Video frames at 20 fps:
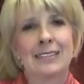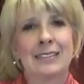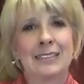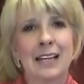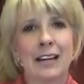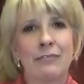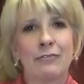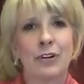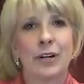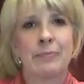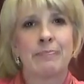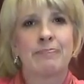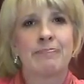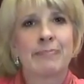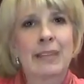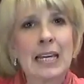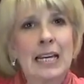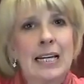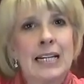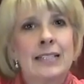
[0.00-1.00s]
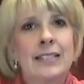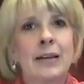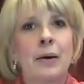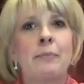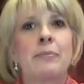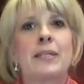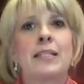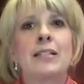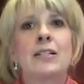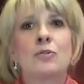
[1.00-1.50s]
Tough one. So
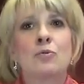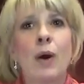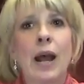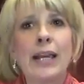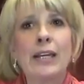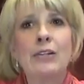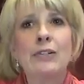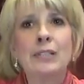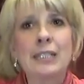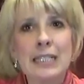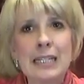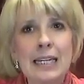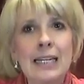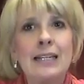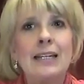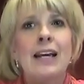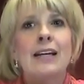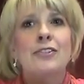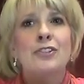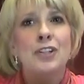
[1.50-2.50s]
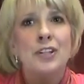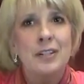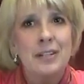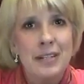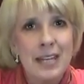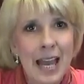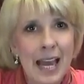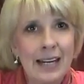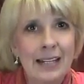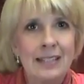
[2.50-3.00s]
this is why you need a
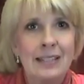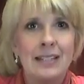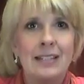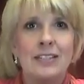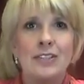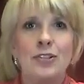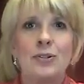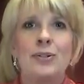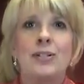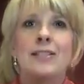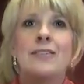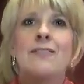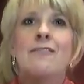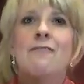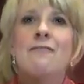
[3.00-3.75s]
geneticist who is